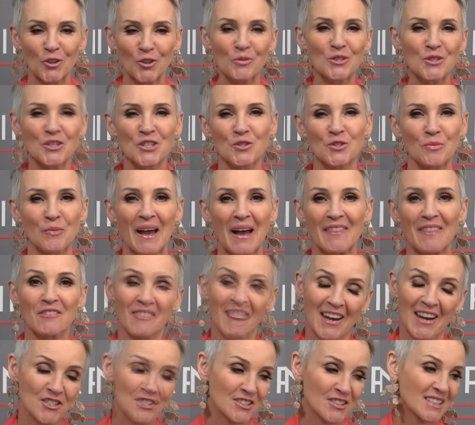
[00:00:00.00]
which is why the
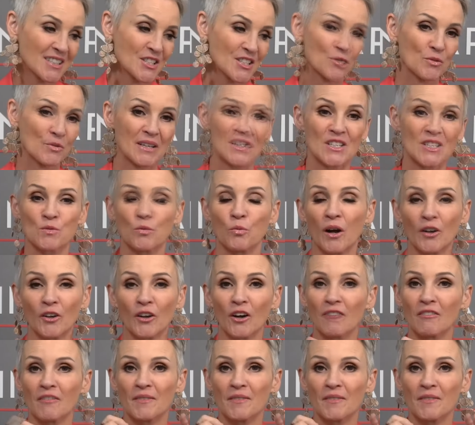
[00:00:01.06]
fashion industry is one of